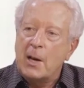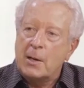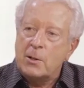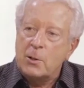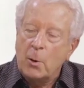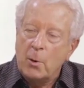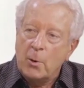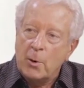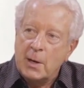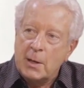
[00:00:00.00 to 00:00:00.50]

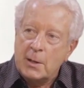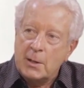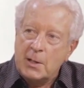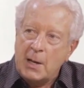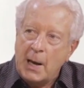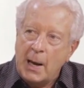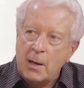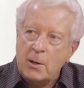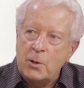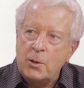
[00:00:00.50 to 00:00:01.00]
Sexual
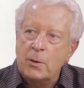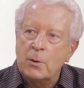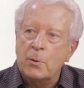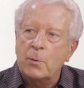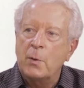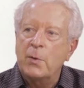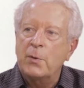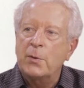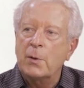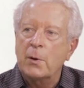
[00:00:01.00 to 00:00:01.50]

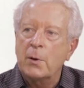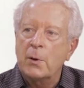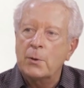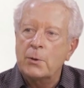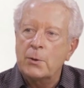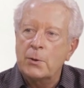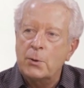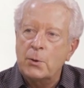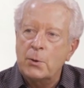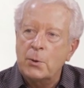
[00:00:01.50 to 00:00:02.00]
orientation
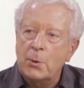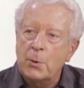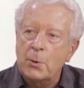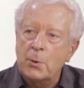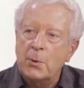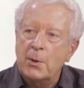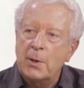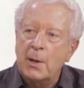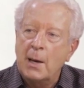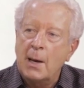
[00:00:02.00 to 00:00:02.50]
refers
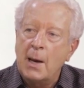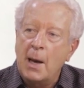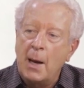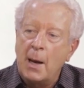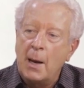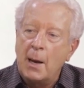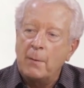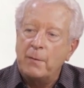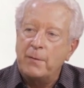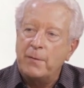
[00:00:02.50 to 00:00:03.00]
to the
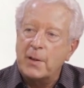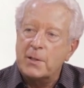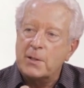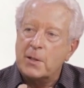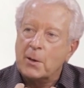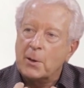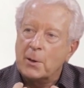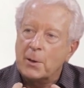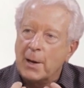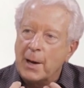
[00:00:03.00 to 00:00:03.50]

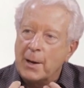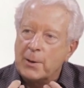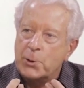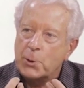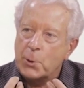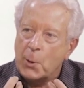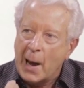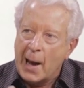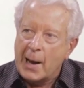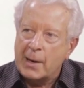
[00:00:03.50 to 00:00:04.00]
physical
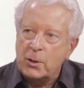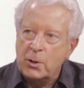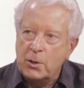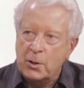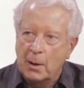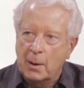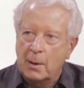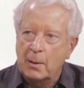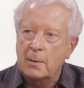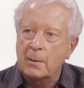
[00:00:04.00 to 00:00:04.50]

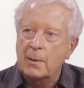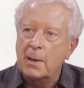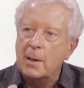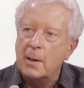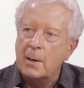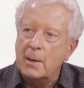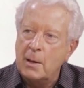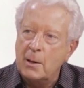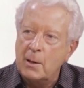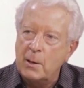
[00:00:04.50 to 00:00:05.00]
attraction that
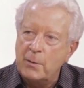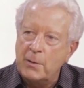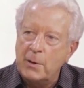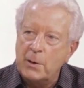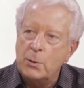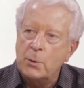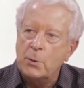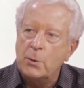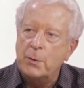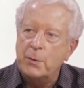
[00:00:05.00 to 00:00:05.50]
an
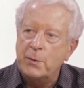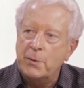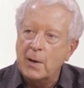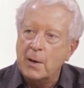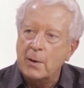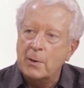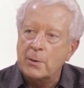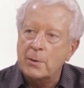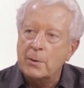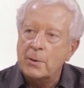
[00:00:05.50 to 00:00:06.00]
individual
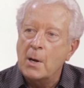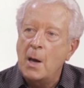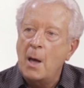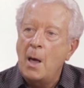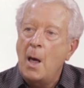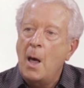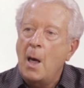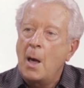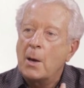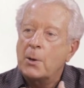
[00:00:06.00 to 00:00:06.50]
feels
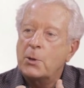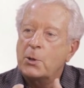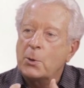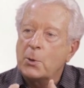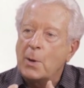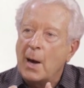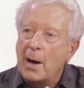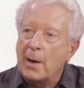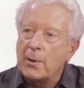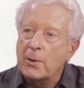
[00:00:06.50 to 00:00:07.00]

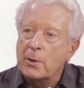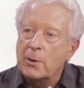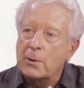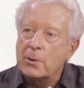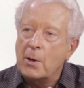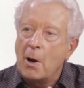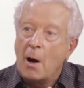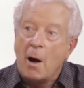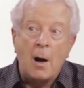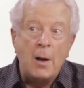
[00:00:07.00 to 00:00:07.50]
to
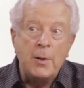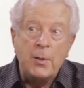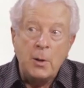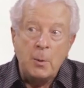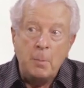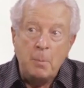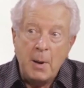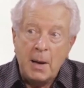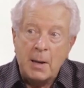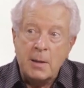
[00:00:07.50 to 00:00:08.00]
others on
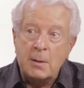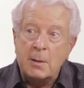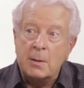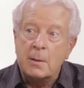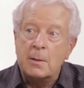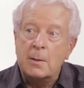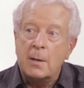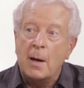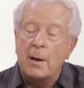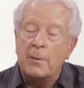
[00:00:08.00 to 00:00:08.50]
the
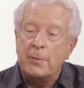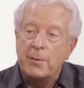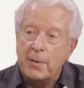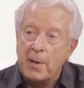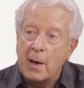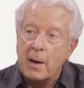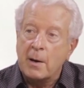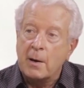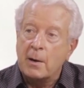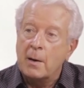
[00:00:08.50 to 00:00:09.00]
basis of
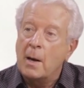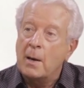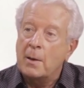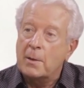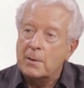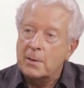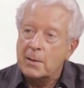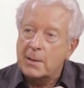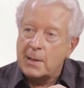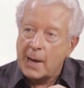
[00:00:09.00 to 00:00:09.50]
their
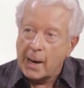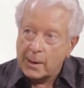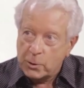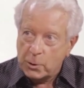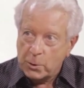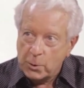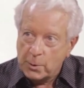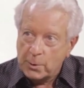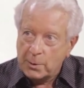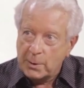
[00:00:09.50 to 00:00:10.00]

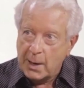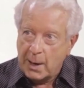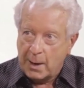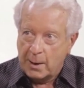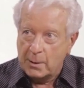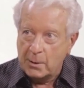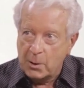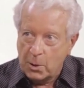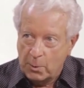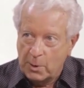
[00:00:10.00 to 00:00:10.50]
sexual
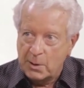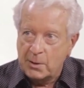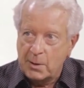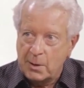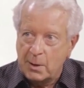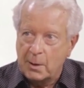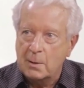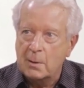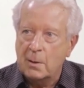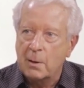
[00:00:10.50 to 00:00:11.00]

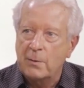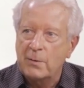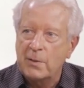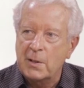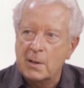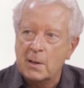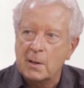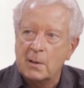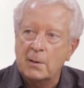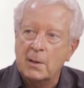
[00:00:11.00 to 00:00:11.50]
characteristics, their
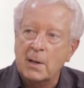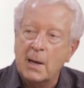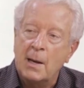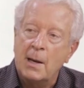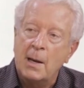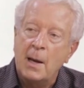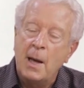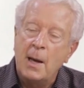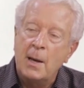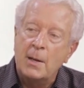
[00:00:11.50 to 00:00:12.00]
physically
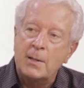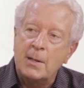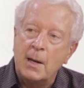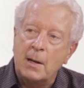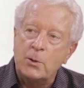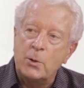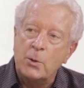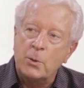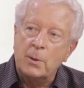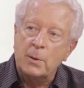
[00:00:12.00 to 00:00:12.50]

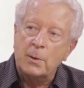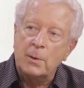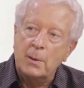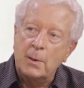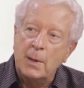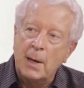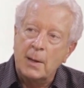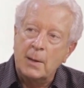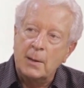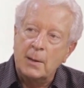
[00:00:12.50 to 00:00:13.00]
sexual